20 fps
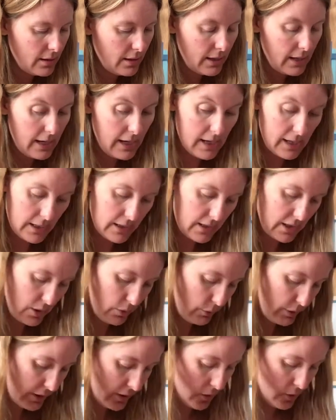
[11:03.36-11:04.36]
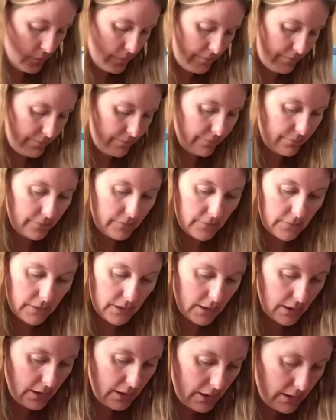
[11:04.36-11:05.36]
And here we go.
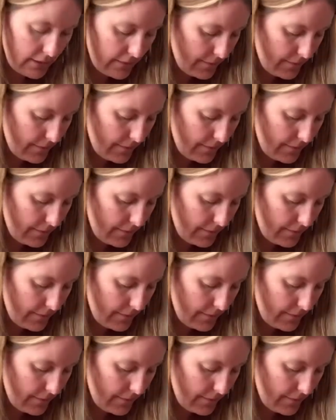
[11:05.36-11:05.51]
Okay.